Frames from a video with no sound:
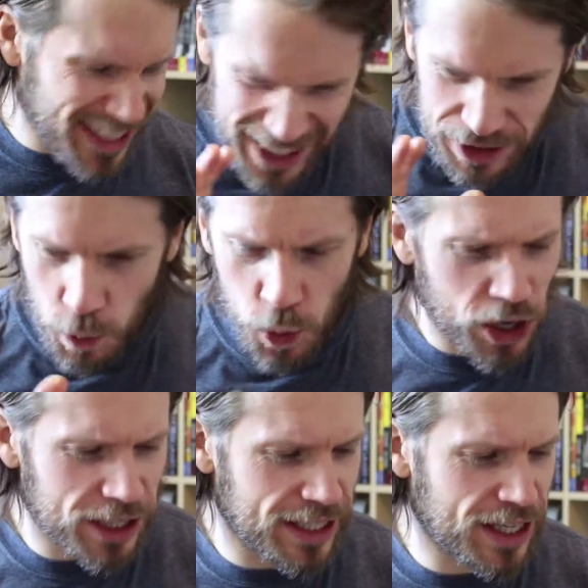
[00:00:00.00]
is
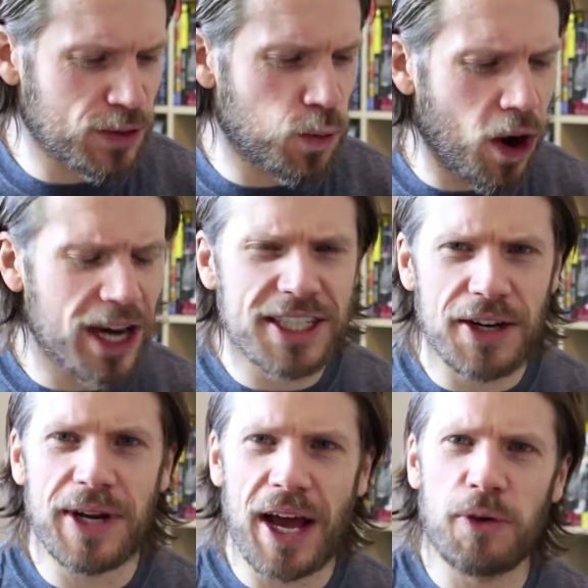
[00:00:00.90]
worded is, why
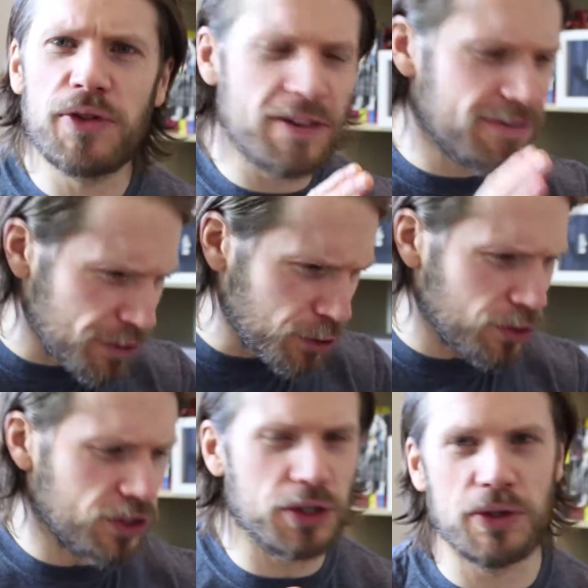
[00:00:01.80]
don't healthy
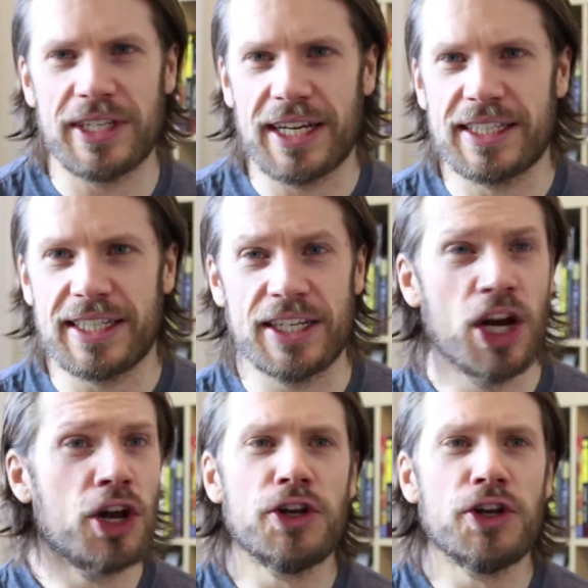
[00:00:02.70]
foods use nicotine?